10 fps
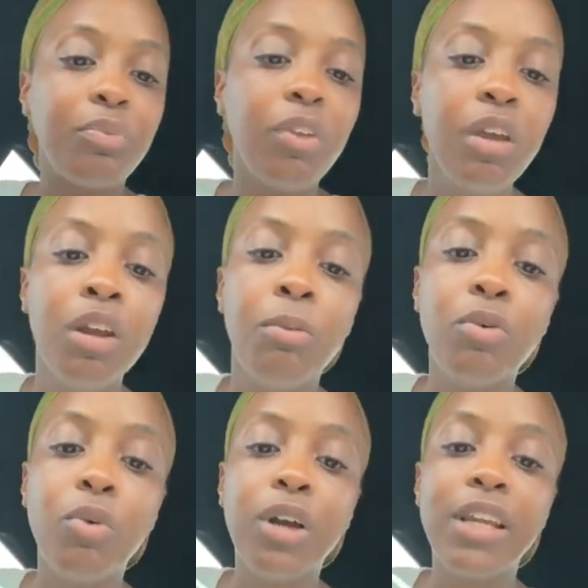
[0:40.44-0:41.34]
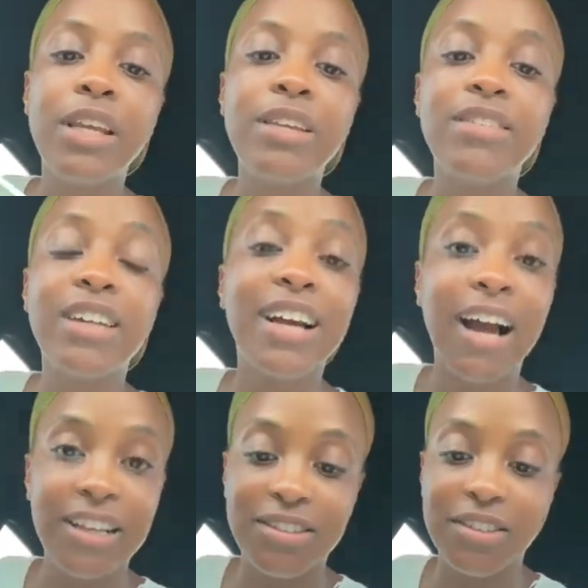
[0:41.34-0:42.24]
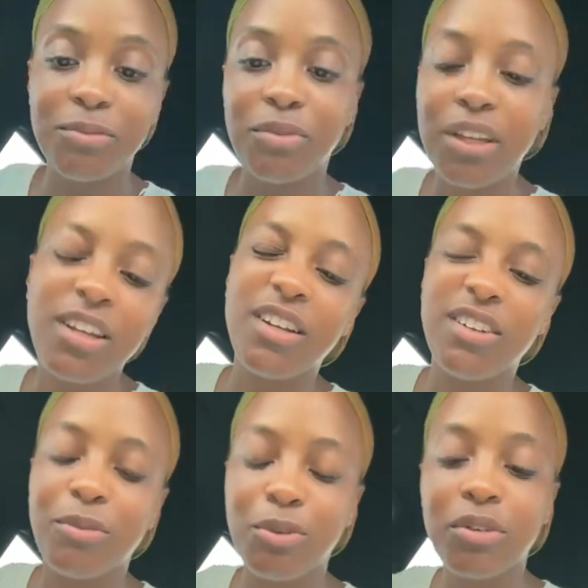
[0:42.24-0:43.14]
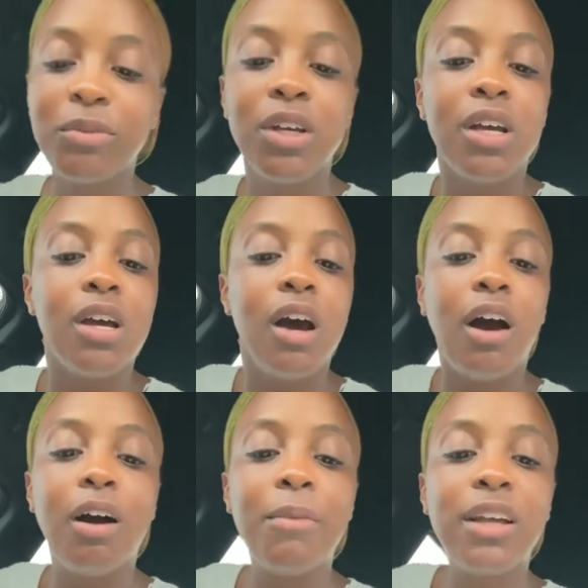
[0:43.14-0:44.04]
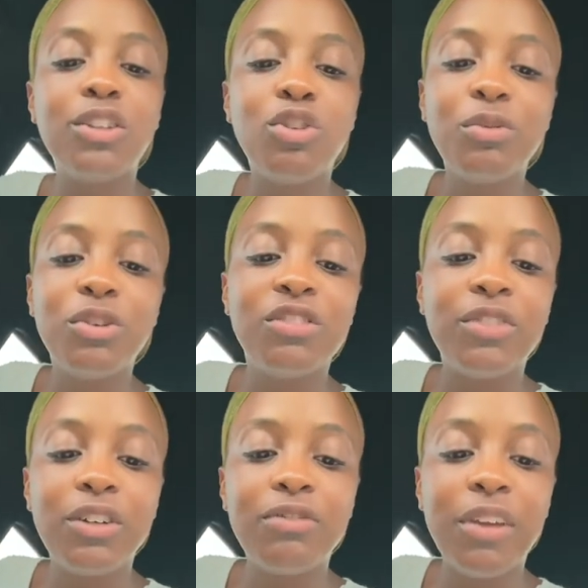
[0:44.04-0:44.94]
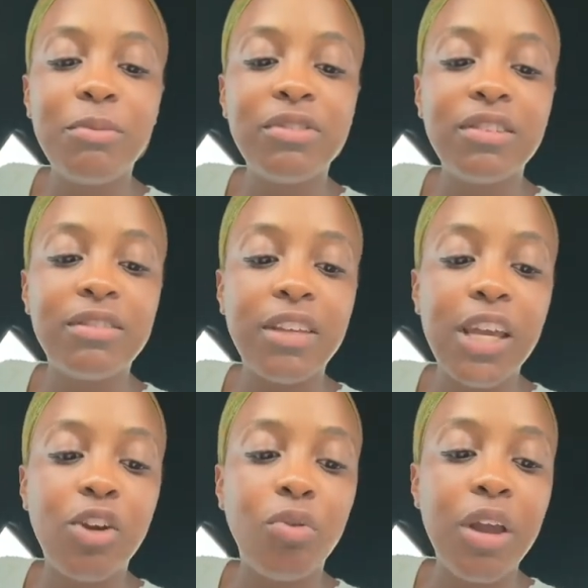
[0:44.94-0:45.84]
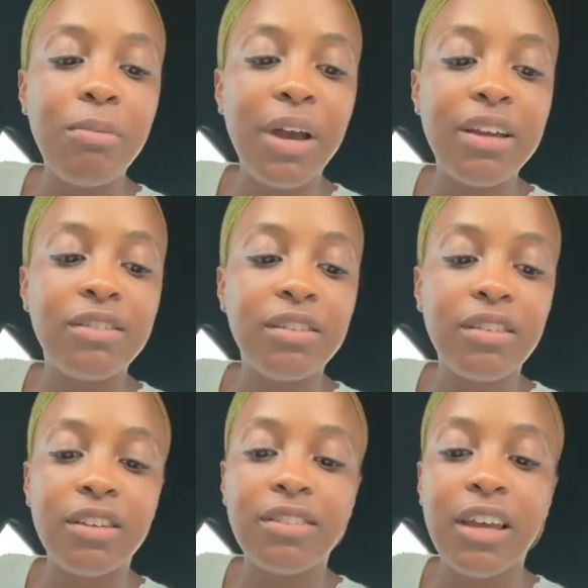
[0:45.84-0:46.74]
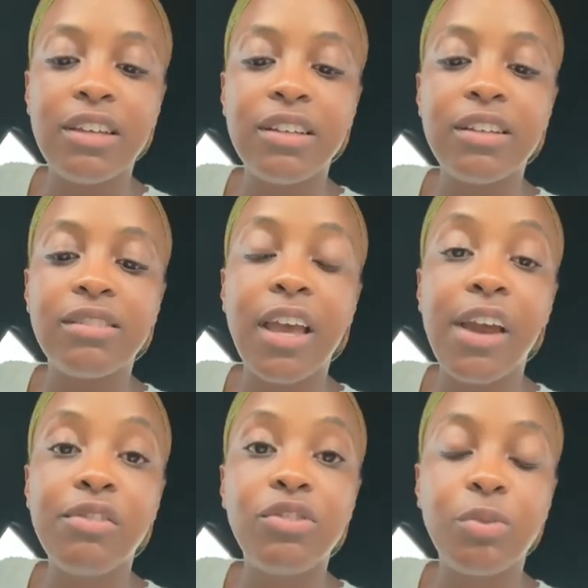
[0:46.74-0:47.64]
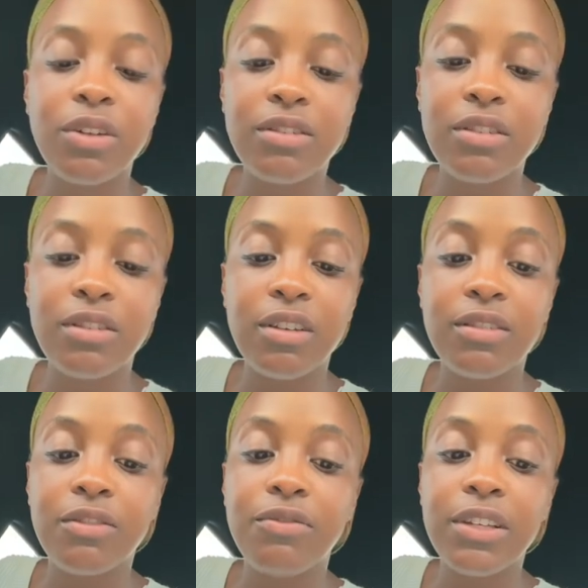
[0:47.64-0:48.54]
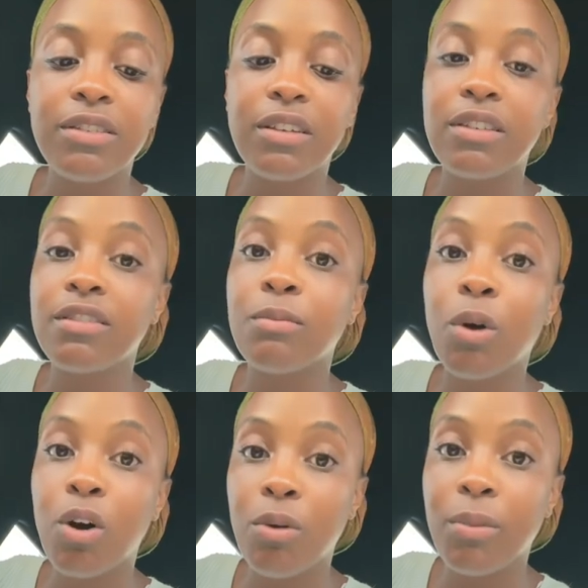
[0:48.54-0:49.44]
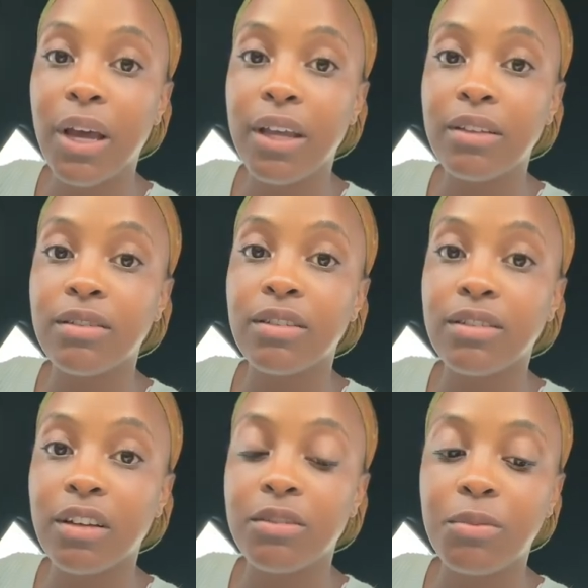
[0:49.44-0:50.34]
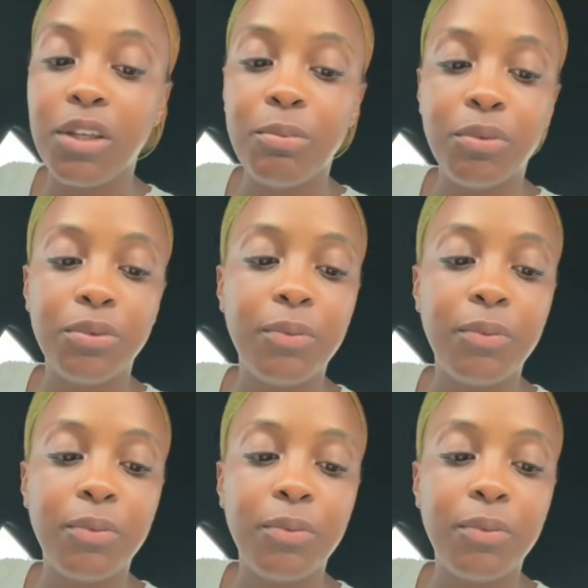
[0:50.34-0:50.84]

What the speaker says: Number 1 is the gossip. He didn't number them. Eleanor Roosevelt famously said, "Great minds discuss ideas, average ones discuss events, and small minds discuss people."